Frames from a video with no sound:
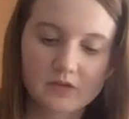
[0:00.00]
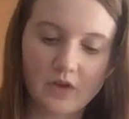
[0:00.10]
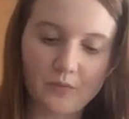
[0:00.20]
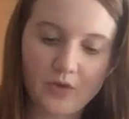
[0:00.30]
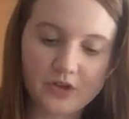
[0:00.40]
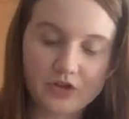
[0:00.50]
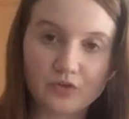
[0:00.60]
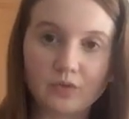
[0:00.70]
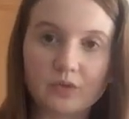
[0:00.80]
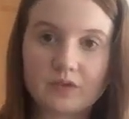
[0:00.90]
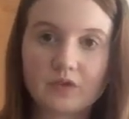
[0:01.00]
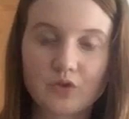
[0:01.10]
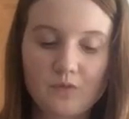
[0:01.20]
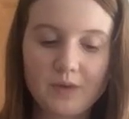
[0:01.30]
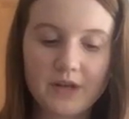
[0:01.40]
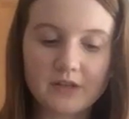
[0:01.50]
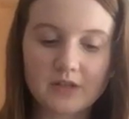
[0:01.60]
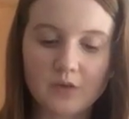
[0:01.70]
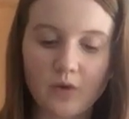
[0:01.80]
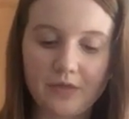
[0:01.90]
So I'm going to scoop it into
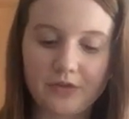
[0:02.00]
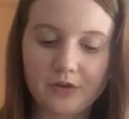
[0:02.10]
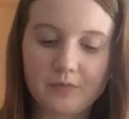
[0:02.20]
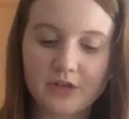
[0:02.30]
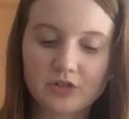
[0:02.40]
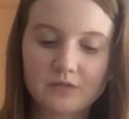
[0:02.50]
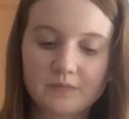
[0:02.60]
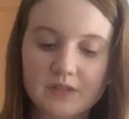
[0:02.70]
the 1/3 measure.